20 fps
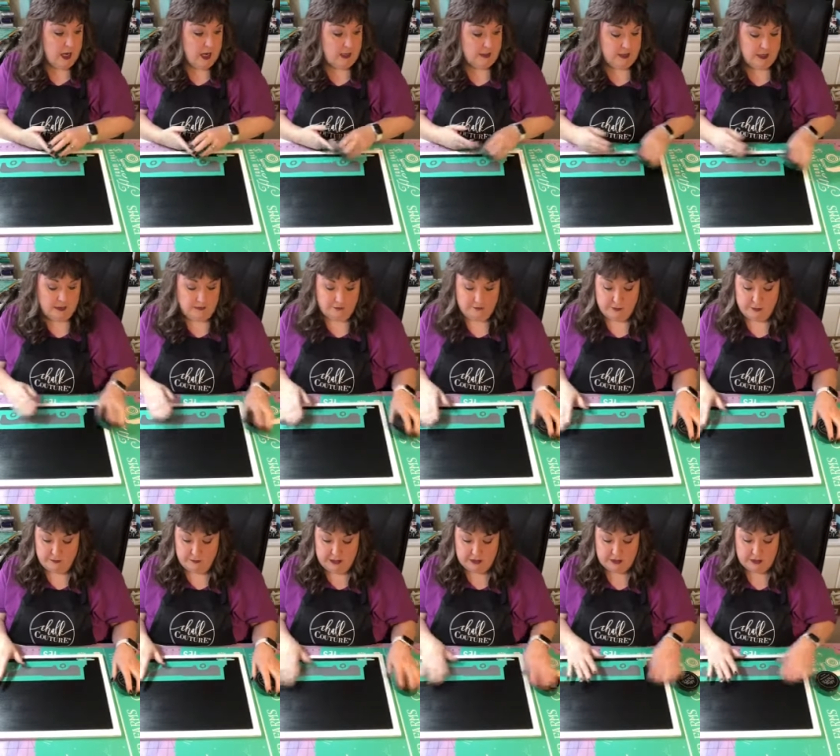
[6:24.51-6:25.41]
And then for
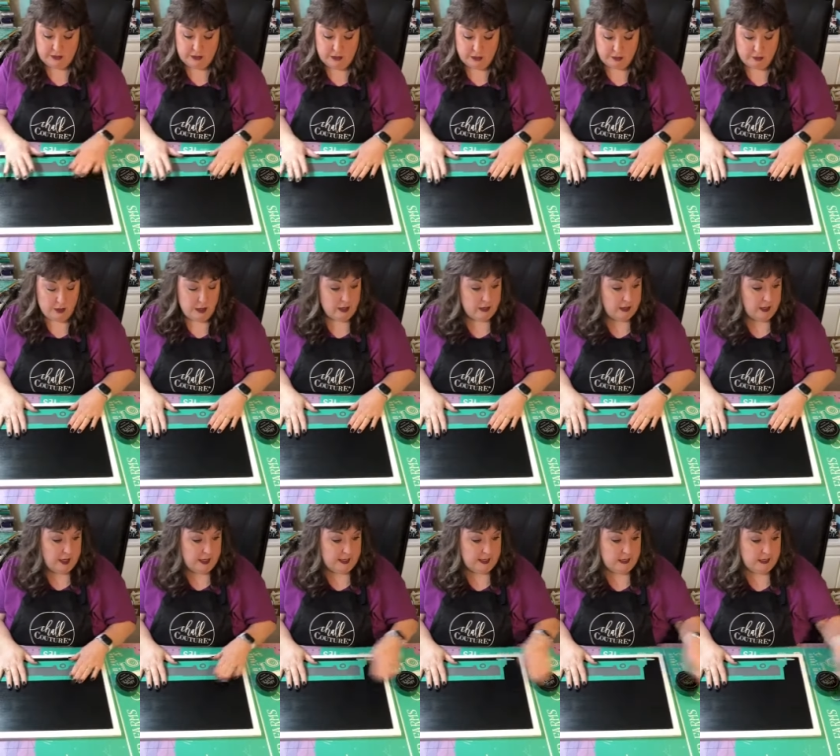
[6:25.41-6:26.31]
the rest of the
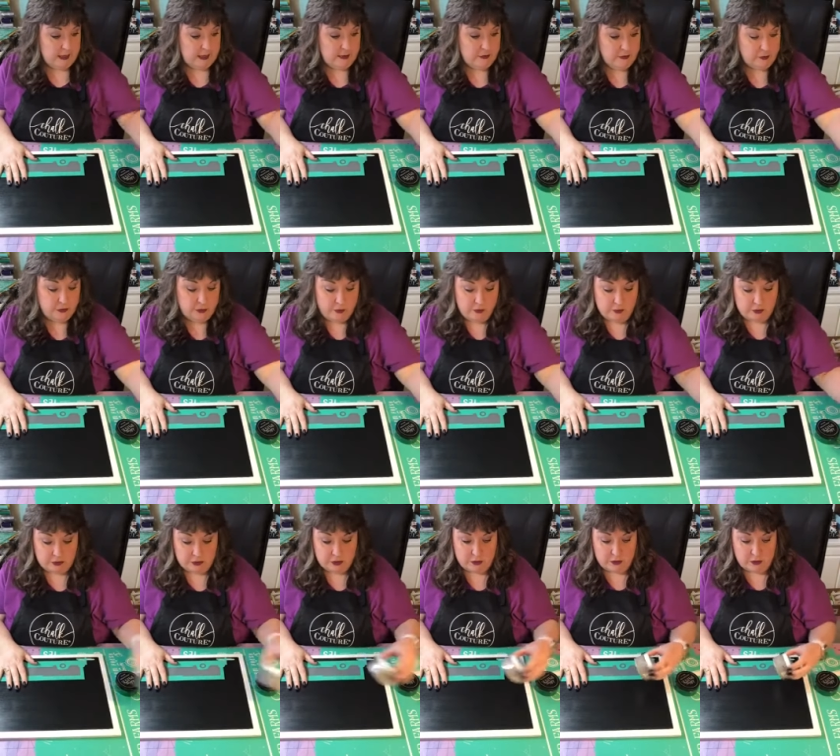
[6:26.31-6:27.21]
truck, I could either do
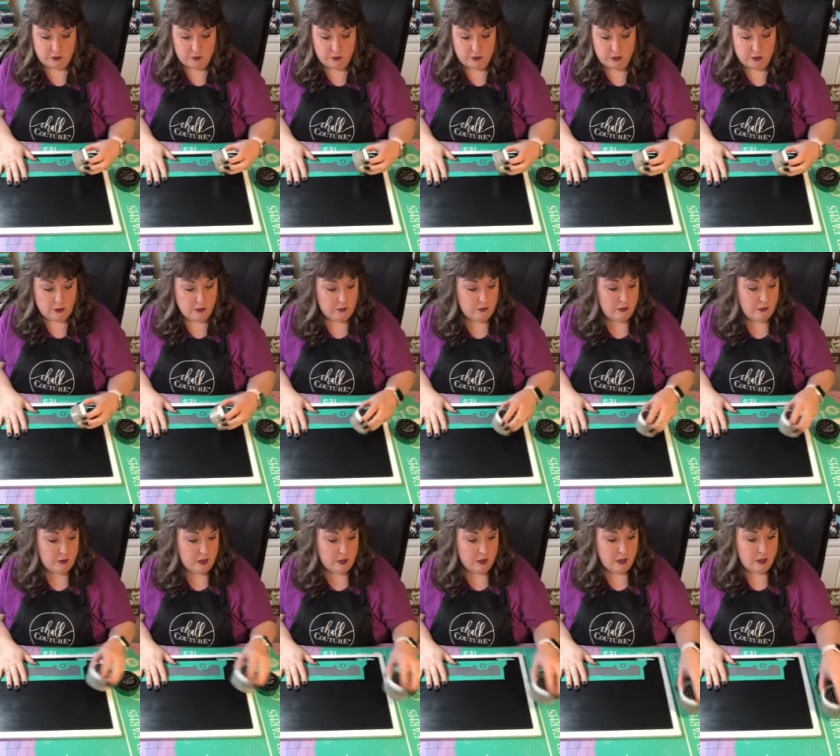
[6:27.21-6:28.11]
a
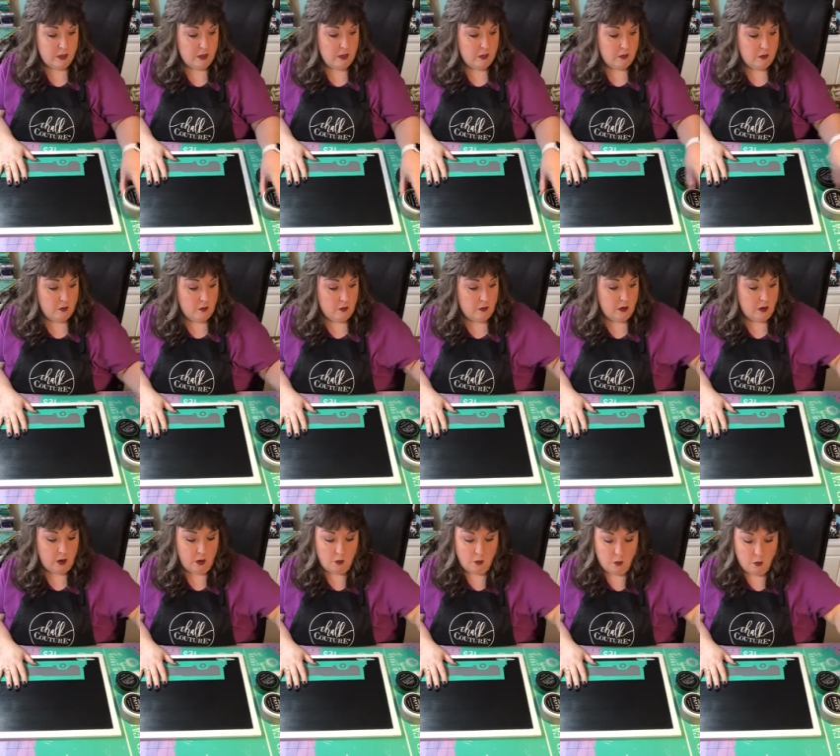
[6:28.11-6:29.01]
storm
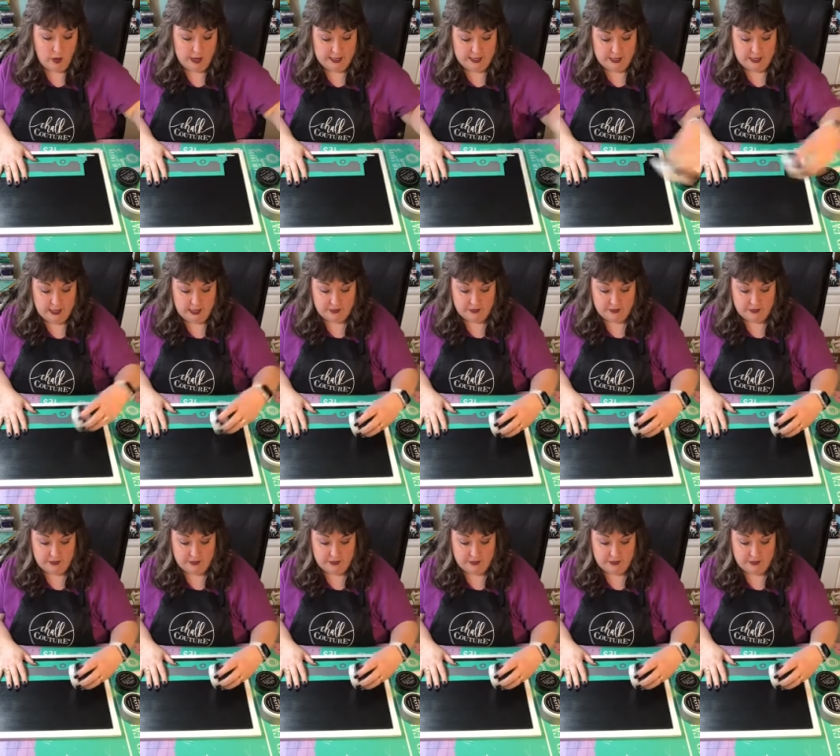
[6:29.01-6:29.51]
or a white.